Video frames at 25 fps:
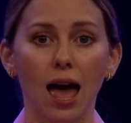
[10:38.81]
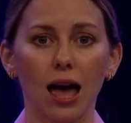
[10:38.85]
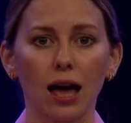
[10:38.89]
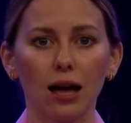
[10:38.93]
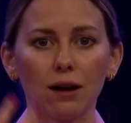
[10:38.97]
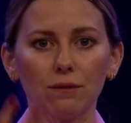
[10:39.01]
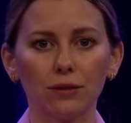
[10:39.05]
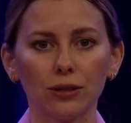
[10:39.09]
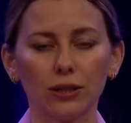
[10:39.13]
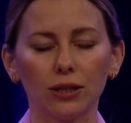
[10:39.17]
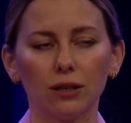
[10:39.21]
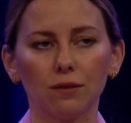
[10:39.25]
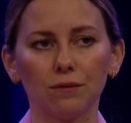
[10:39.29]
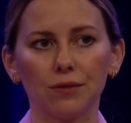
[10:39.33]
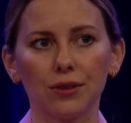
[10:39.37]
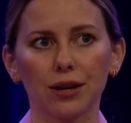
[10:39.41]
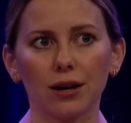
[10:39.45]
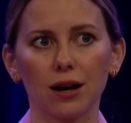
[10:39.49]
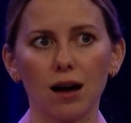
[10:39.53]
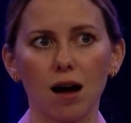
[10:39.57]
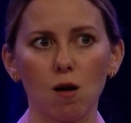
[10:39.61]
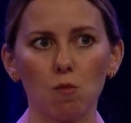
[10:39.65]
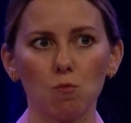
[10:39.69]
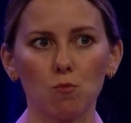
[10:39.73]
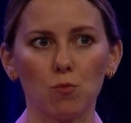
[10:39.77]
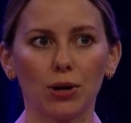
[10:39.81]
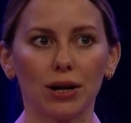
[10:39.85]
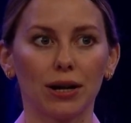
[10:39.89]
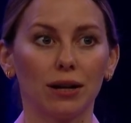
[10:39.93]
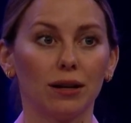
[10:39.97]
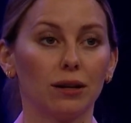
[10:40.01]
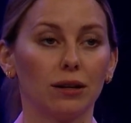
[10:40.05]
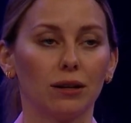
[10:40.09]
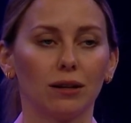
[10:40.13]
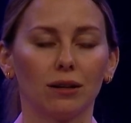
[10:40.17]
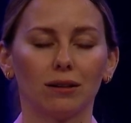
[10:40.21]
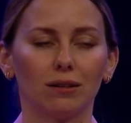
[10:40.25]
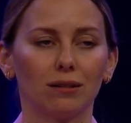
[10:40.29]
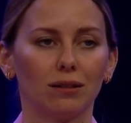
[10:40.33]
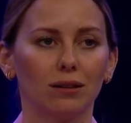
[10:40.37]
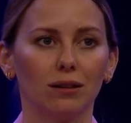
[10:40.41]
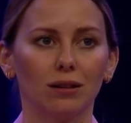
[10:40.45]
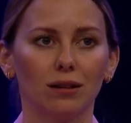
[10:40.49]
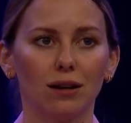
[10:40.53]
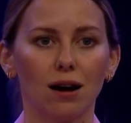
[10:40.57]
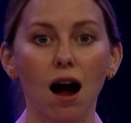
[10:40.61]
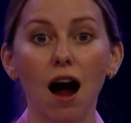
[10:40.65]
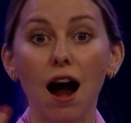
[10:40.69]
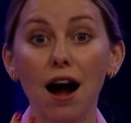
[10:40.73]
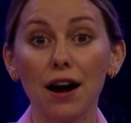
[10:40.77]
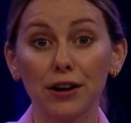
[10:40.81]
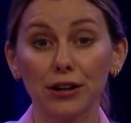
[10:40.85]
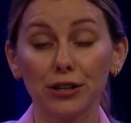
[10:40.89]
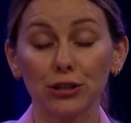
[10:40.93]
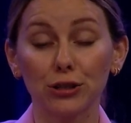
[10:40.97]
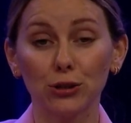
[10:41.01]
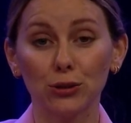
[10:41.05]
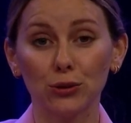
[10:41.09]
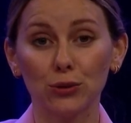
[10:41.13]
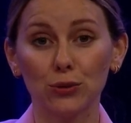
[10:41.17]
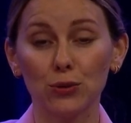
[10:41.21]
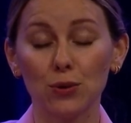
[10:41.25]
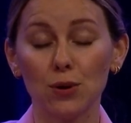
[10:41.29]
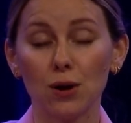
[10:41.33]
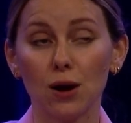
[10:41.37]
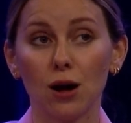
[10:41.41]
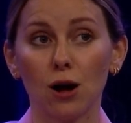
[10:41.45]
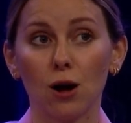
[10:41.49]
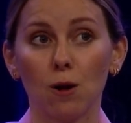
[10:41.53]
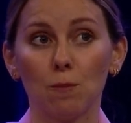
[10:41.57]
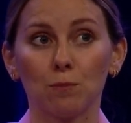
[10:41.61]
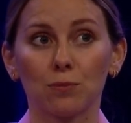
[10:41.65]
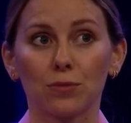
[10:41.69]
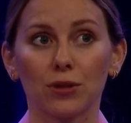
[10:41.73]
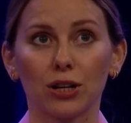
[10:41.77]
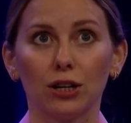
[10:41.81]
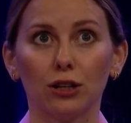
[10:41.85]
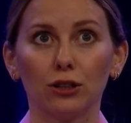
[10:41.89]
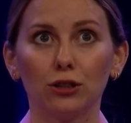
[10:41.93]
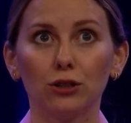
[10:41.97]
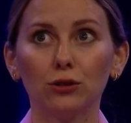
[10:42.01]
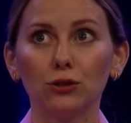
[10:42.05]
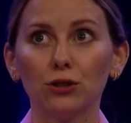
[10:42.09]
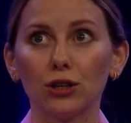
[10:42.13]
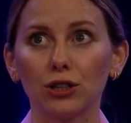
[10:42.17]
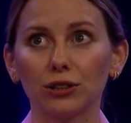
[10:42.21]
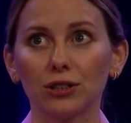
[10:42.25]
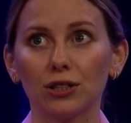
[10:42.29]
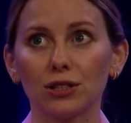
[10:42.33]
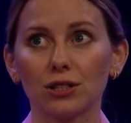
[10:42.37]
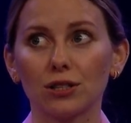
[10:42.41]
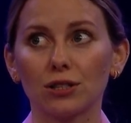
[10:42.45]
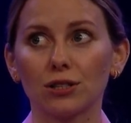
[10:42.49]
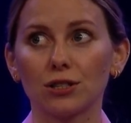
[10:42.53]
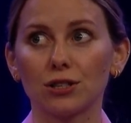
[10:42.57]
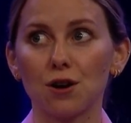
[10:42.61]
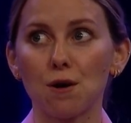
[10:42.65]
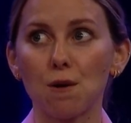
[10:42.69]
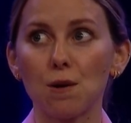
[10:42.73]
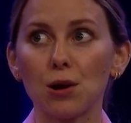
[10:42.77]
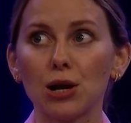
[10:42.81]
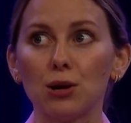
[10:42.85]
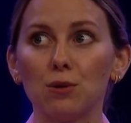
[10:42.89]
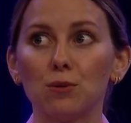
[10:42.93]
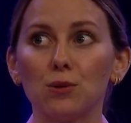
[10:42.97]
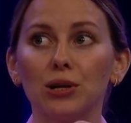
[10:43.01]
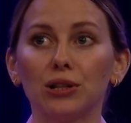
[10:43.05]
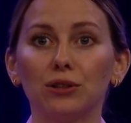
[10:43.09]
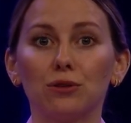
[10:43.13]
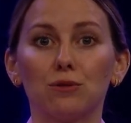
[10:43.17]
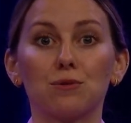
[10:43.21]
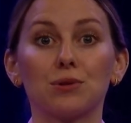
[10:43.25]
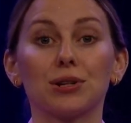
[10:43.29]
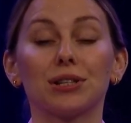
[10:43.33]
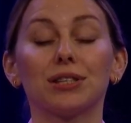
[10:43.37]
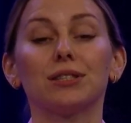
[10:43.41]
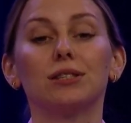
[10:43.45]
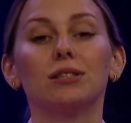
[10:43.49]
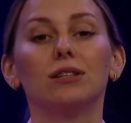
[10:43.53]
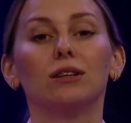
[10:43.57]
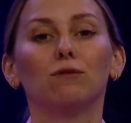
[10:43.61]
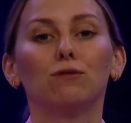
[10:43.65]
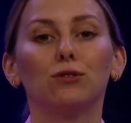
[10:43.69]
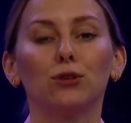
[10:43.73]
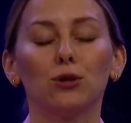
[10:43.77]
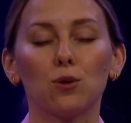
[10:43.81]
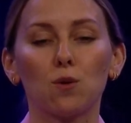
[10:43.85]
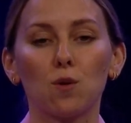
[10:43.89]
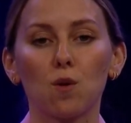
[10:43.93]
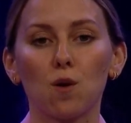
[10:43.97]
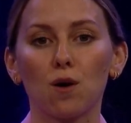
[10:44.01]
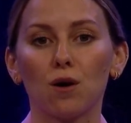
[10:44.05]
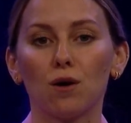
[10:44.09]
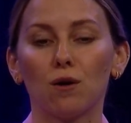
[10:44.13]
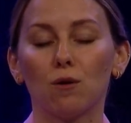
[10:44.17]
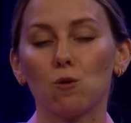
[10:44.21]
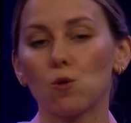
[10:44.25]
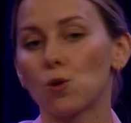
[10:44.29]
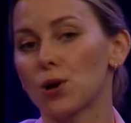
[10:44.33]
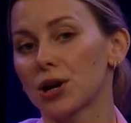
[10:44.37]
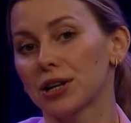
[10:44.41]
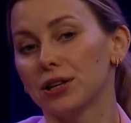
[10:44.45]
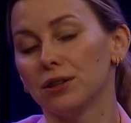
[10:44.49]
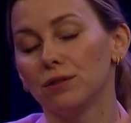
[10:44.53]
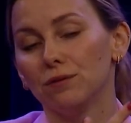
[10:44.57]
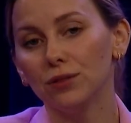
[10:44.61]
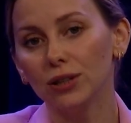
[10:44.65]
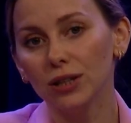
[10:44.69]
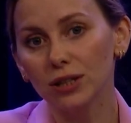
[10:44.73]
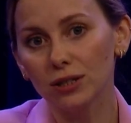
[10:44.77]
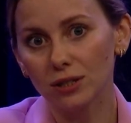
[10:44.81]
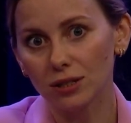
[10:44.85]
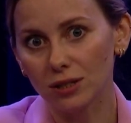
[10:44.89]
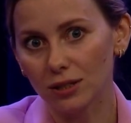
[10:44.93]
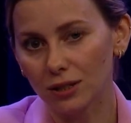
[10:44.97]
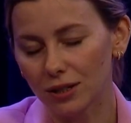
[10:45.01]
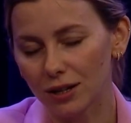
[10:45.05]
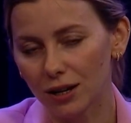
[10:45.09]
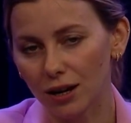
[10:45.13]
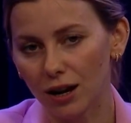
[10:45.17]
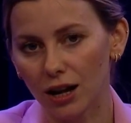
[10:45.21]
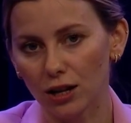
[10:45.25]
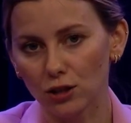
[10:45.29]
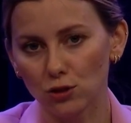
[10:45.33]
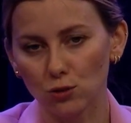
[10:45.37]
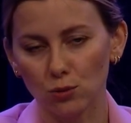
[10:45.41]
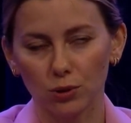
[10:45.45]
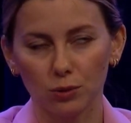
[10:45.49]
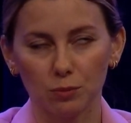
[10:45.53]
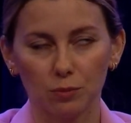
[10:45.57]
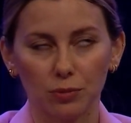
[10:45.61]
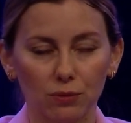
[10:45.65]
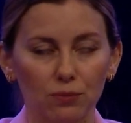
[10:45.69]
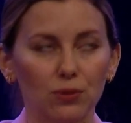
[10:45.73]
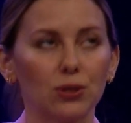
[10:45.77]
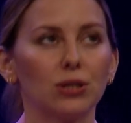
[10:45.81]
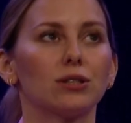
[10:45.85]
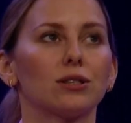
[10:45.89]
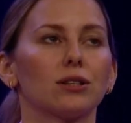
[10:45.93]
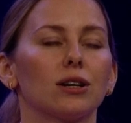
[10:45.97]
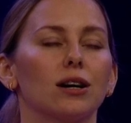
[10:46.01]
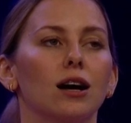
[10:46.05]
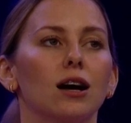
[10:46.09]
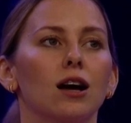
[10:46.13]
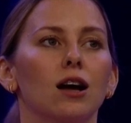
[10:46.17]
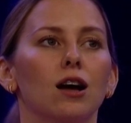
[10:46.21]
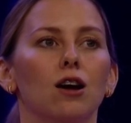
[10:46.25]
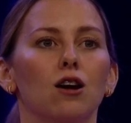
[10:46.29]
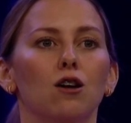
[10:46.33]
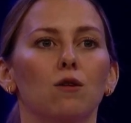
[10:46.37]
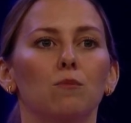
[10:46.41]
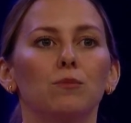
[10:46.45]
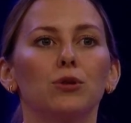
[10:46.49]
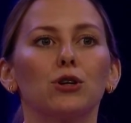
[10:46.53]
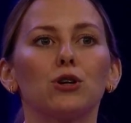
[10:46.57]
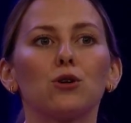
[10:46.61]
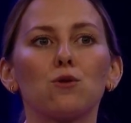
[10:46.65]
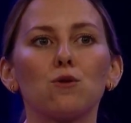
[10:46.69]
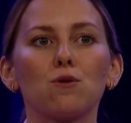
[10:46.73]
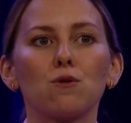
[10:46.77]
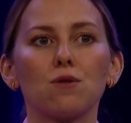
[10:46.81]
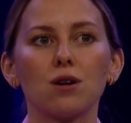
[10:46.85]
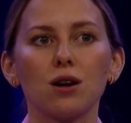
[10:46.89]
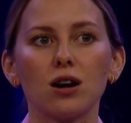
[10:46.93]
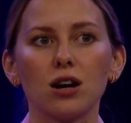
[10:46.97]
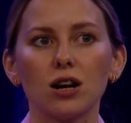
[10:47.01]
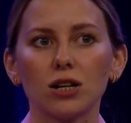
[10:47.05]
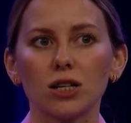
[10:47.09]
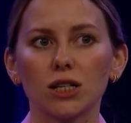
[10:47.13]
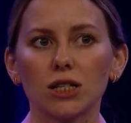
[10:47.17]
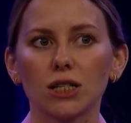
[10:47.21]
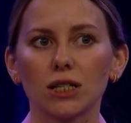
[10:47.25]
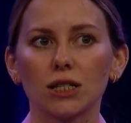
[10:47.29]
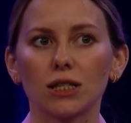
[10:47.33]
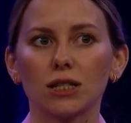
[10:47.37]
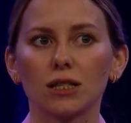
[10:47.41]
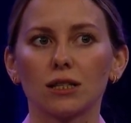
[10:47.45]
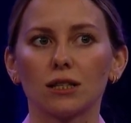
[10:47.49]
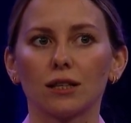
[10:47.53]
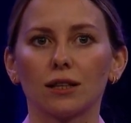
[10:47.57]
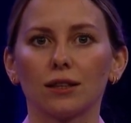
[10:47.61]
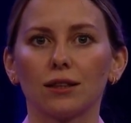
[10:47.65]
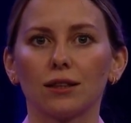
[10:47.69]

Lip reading: Even if the company hired you, you not necessarily will receive your working visa, H-1B visa, because